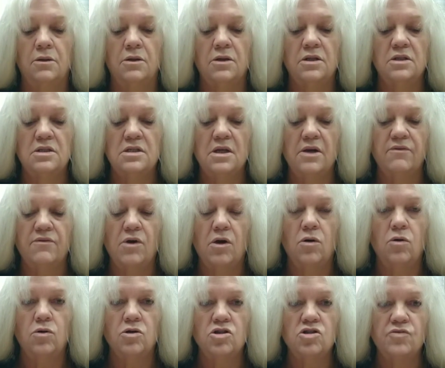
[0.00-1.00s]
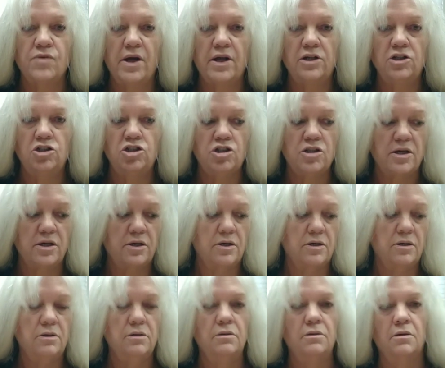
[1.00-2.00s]
You can see I've got horseradish
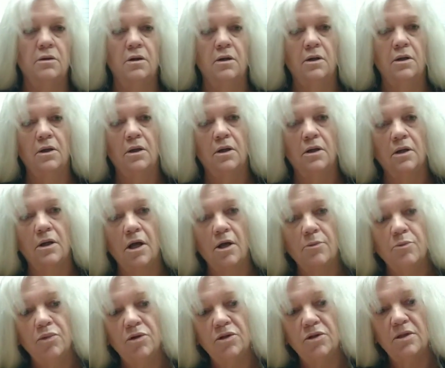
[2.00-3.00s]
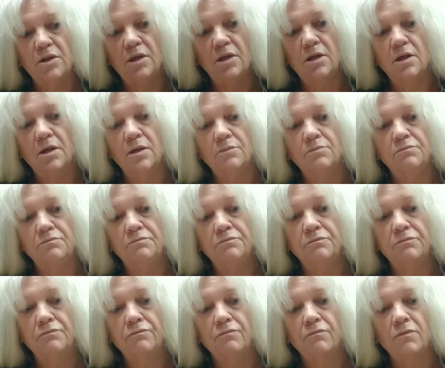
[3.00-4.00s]
there. I put the
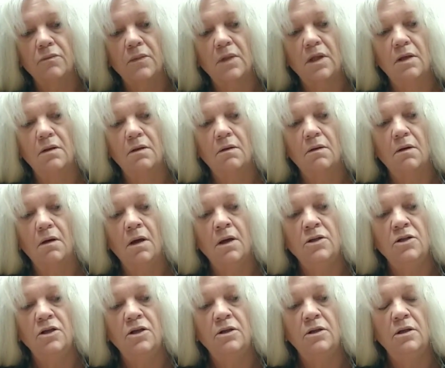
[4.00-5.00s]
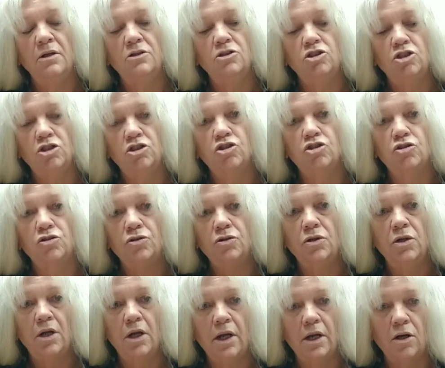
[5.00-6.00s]
onion,
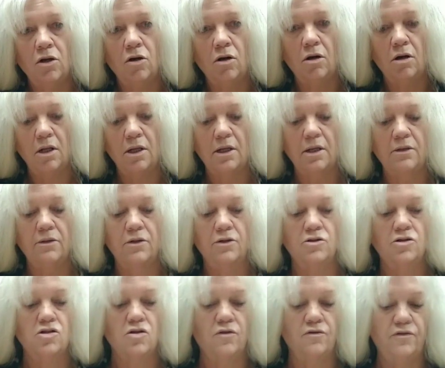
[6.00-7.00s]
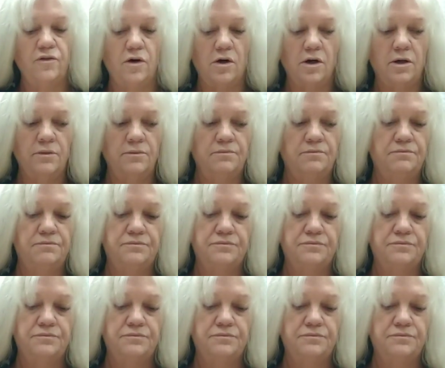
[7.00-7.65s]
ginger, and garlic in there so far.